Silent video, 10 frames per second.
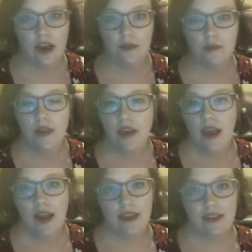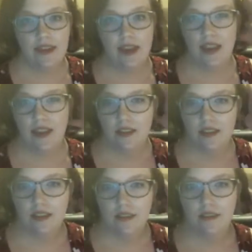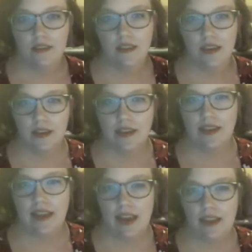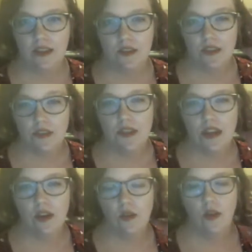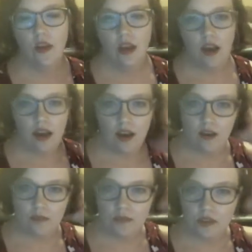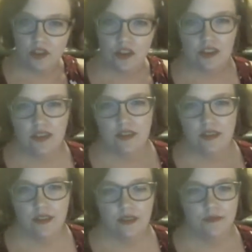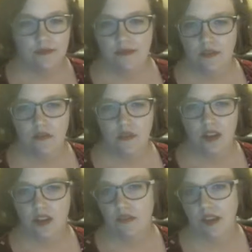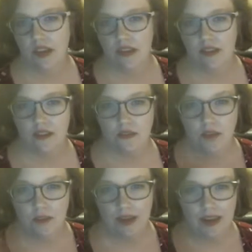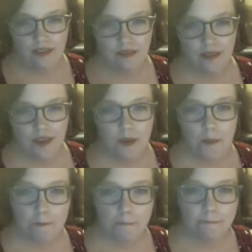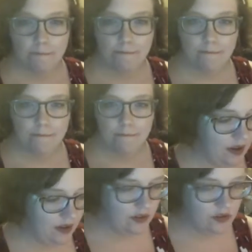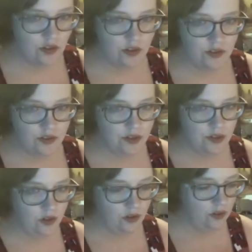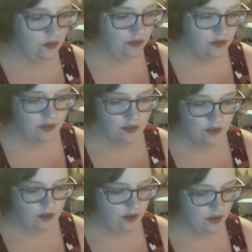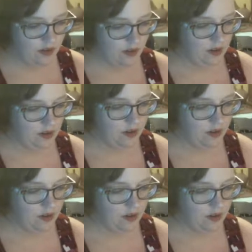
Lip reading: up at nearing the end of the video, just for convenience for me. And just to kind